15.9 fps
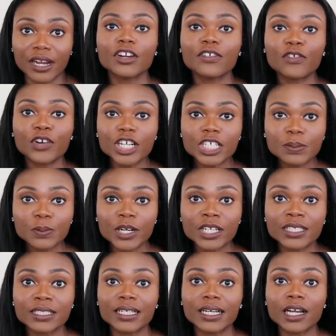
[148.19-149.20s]
You're the first
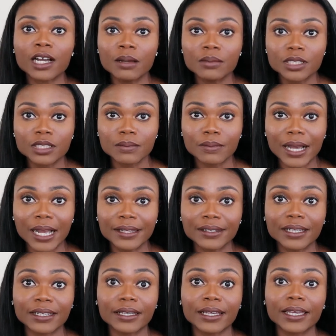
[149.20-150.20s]
person that comes to mind
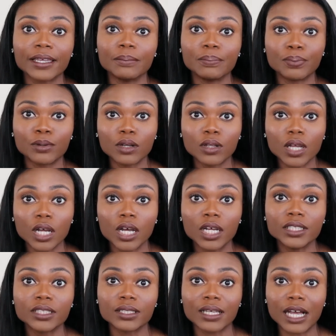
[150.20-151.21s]
that they can pull
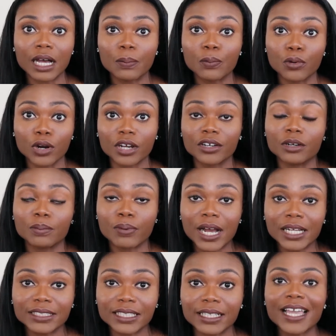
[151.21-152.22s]
on to help work on the
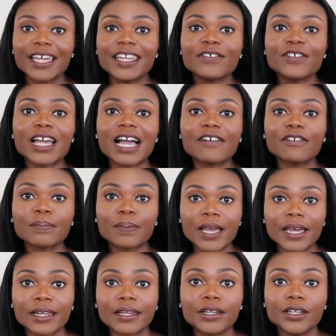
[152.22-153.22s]
project. And if you have a
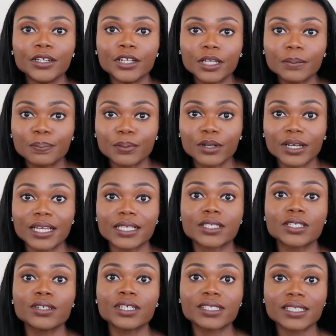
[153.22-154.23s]
pen and a notebook, as
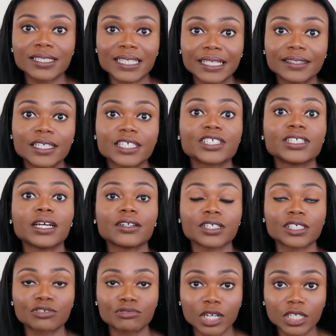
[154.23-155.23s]
soon as they start dishing out
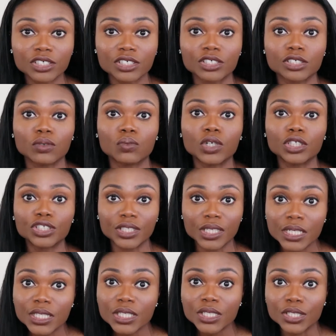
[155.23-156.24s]
instructions on what you
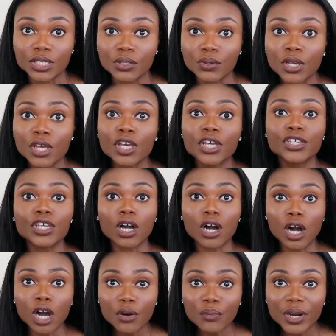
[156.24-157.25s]
need to do, you're
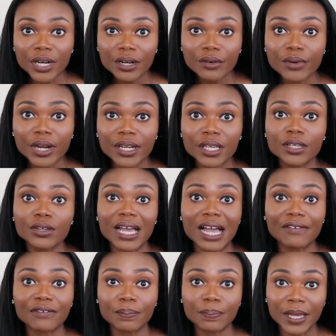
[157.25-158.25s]
already ready. You
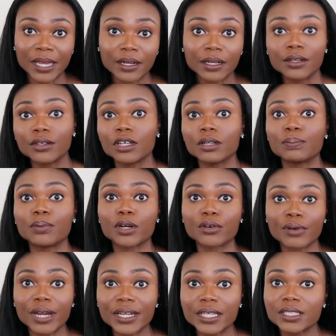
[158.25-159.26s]
have a pen and a notebook
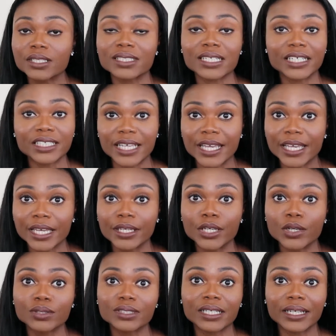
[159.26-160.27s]
ready to start taking
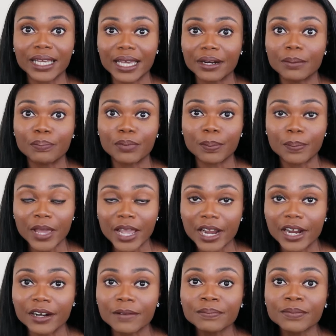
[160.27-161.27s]
notes and getting
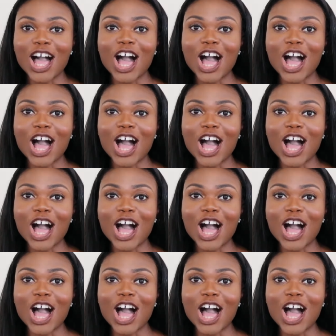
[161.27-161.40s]
prepared.